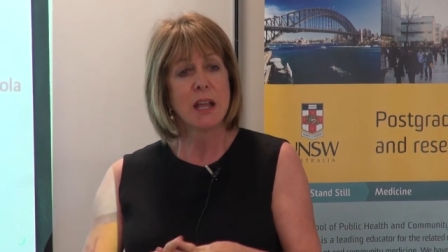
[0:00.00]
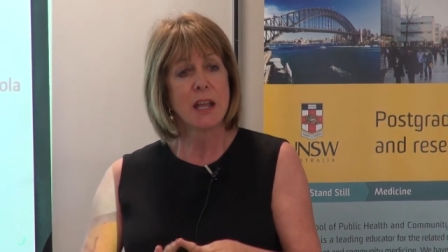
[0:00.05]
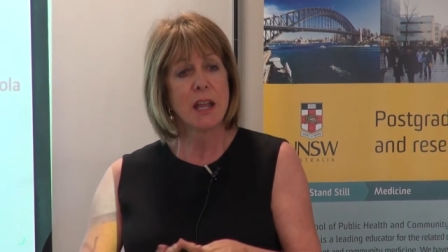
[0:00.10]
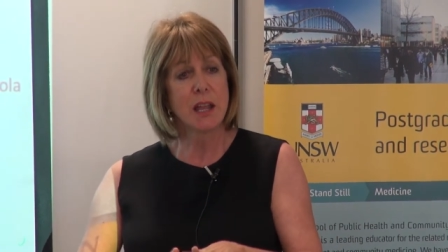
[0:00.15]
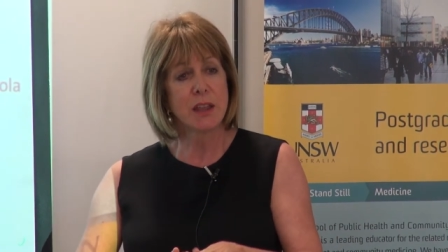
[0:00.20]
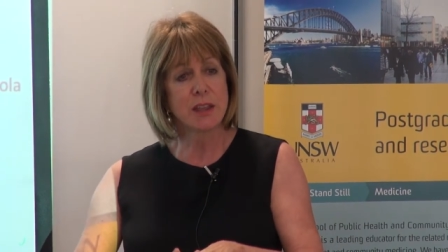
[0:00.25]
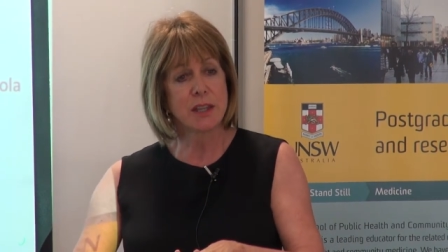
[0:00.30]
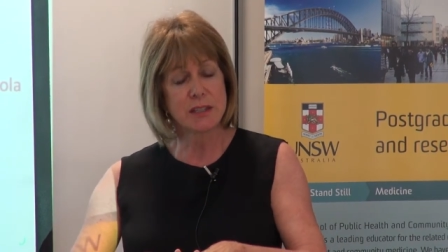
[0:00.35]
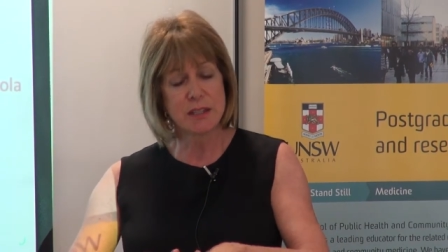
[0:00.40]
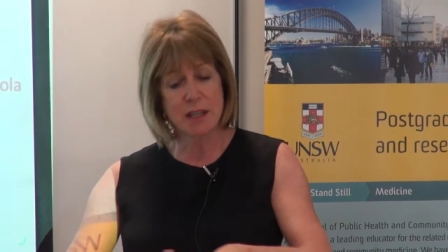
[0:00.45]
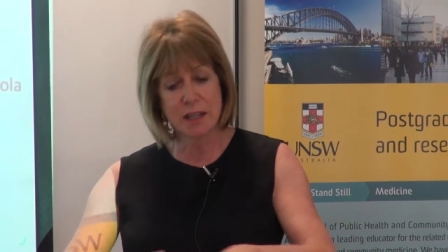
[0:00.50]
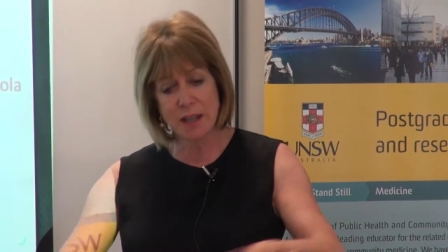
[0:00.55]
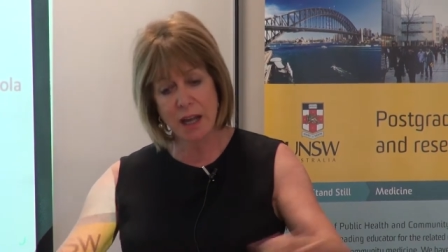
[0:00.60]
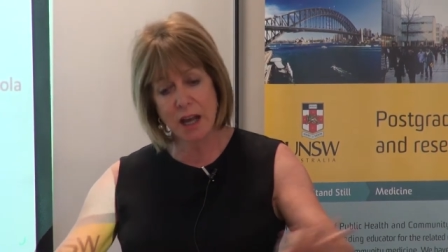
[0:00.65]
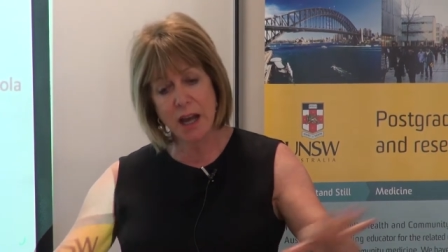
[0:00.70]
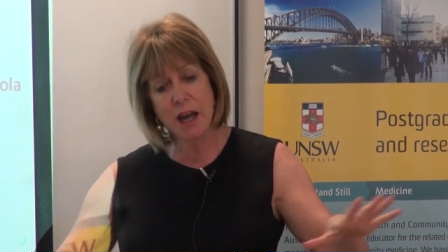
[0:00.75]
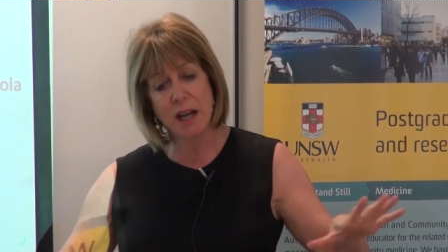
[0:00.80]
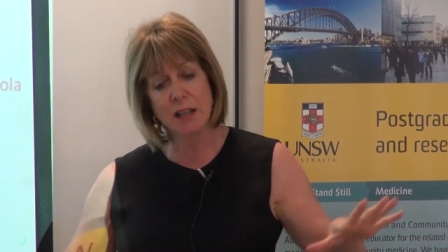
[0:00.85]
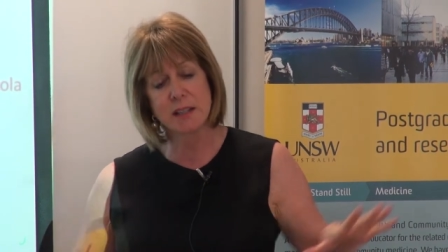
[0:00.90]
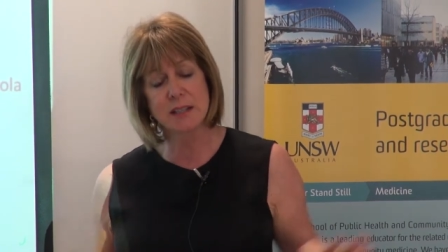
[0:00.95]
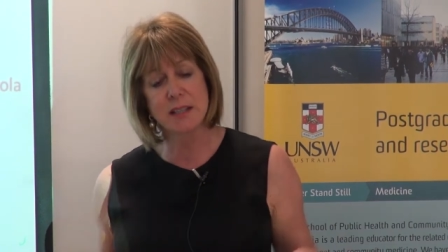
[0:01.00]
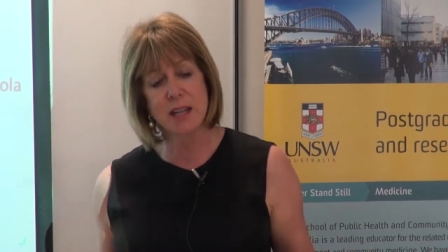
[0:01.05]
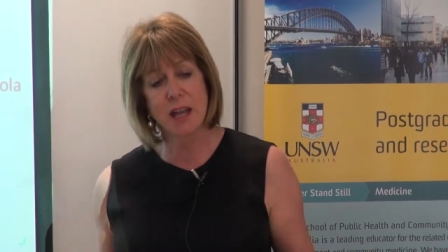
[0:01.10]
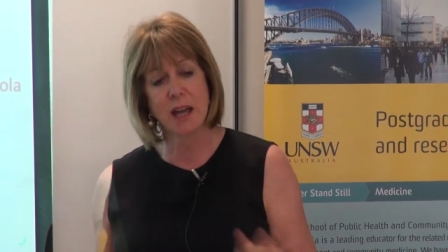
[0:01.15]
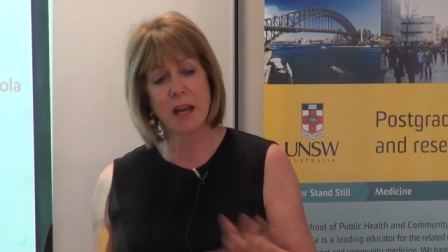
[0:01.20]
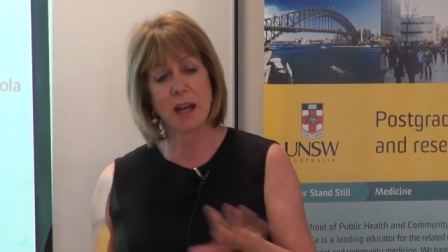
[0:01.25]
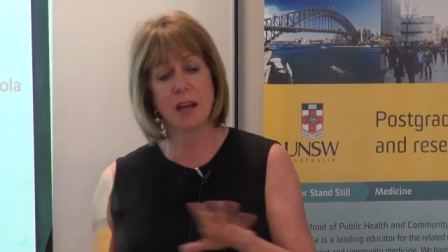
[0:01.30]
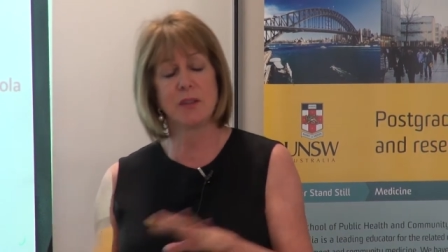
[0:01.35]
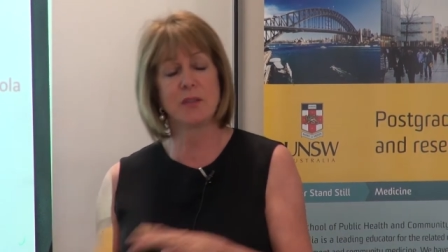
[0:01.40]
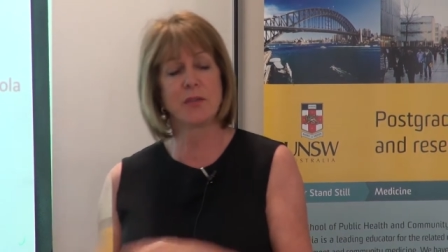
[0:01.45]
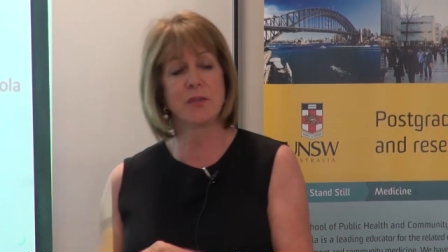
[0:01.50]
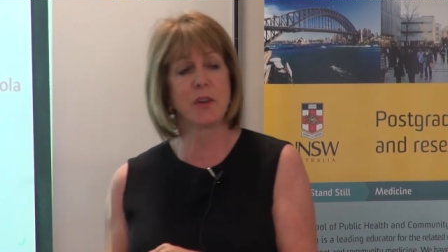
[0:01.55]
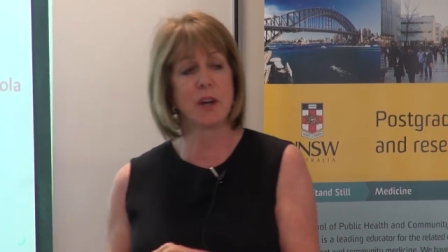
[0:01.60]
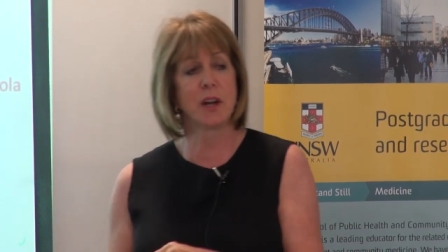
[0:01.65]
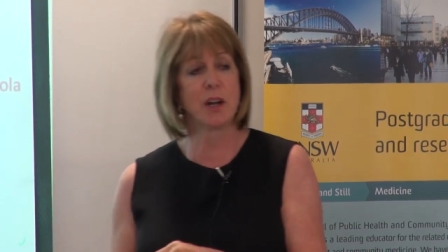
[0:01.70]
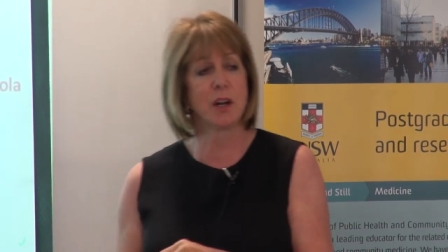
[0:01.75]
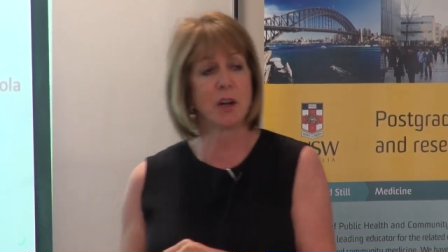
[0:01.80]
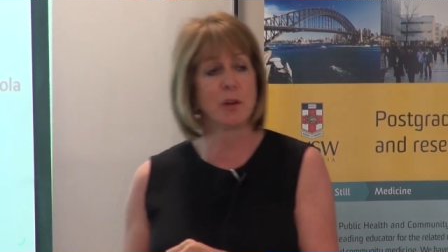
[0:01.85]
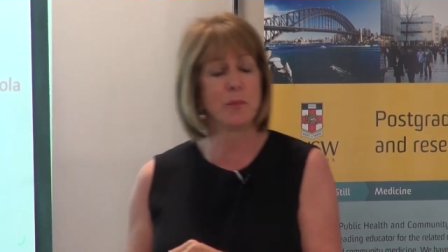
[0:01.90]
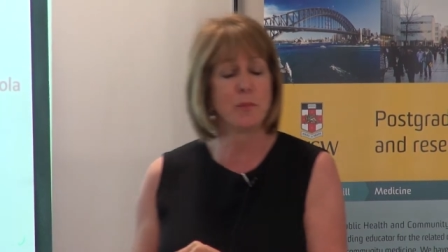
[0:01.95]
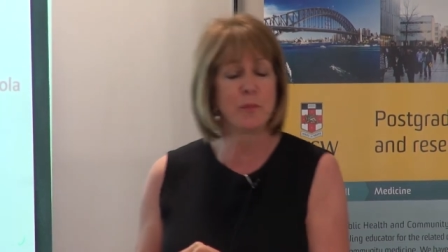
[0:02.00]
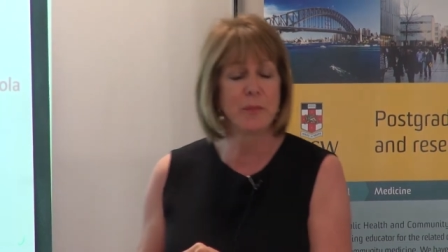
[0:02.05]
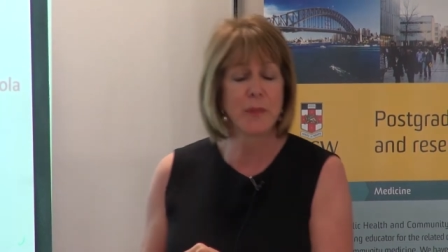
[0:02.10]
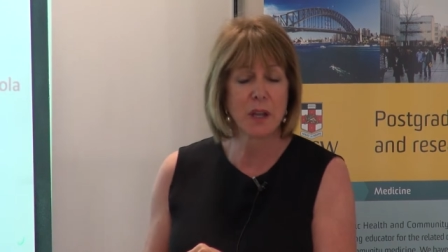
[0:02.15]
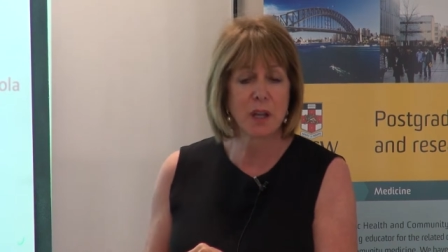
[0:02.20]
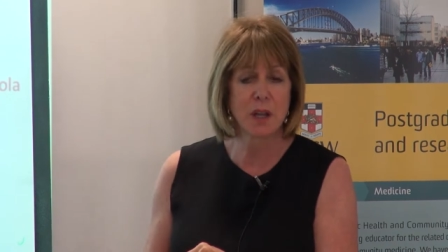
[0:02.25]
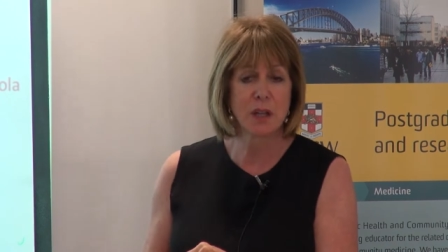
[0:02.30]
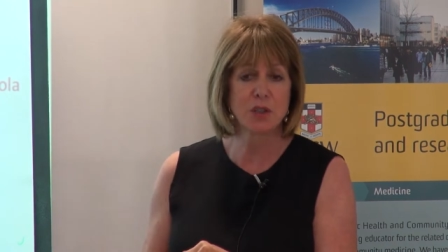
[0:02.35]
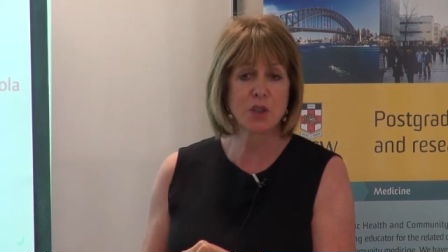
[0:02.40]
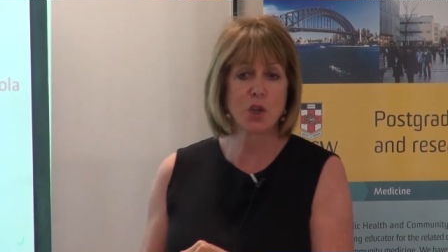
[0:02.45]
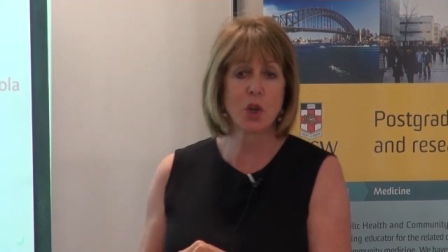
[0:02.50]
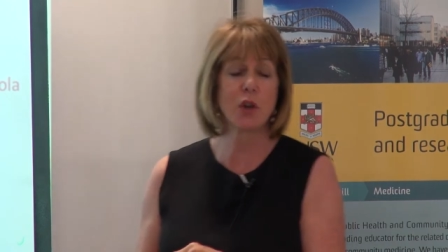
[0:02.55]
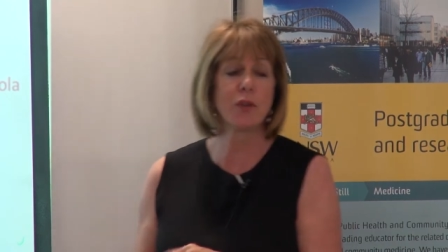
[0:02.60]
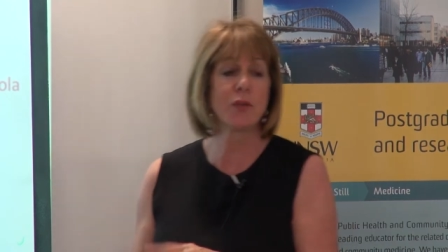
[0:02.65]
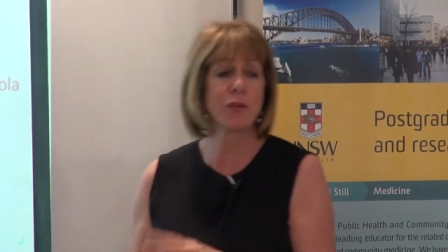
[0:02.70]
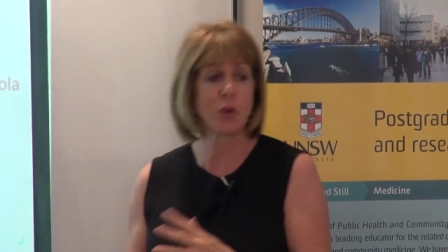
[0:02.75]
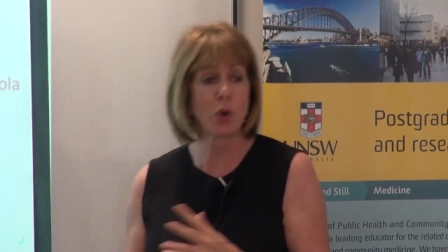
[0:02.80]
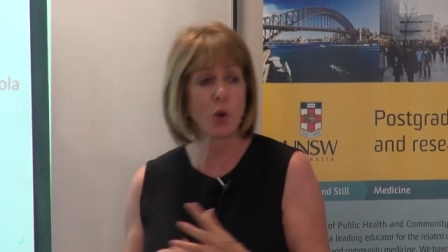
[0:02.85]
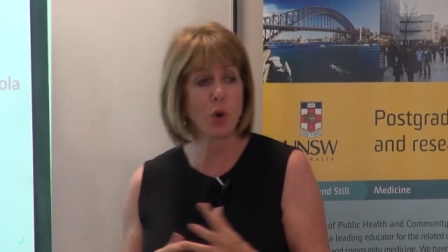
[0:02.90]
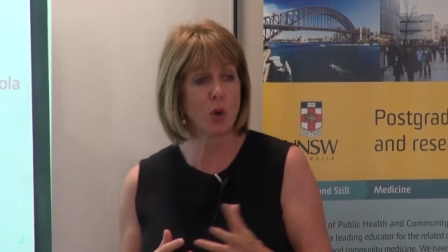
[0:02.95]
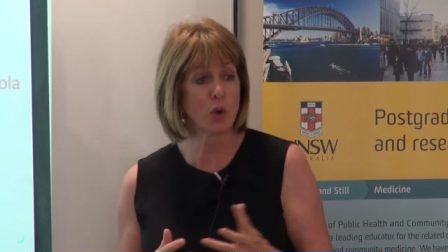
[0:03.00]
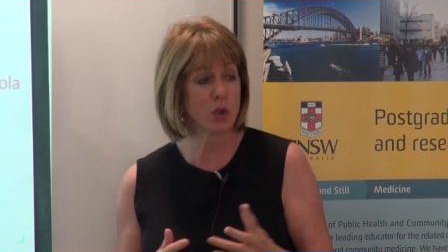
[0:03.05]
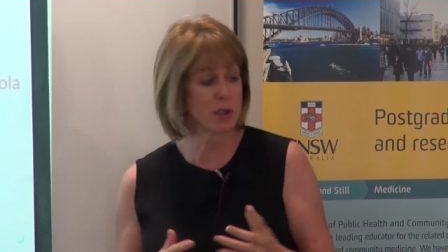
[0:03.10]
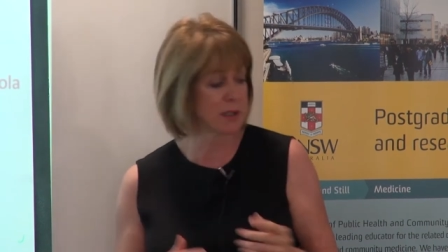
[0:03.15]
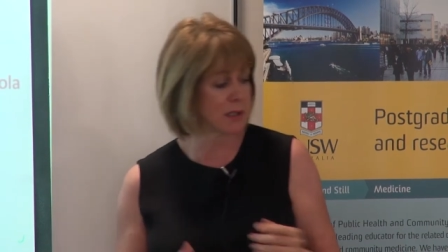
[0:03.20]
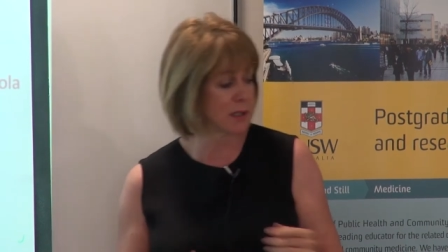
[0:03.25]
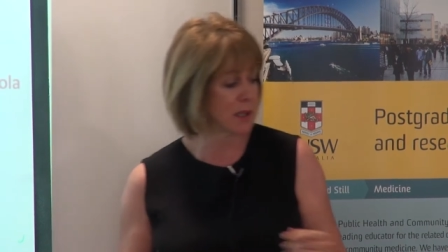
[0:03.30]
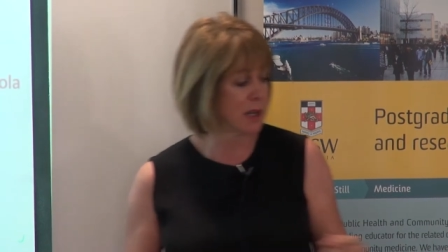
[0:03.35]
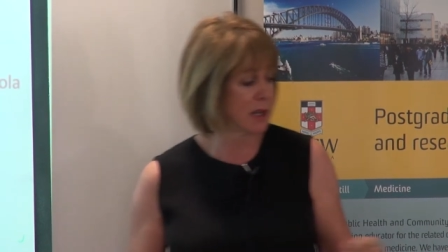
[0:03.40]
Uh, the, the, huts have um, dirt floors,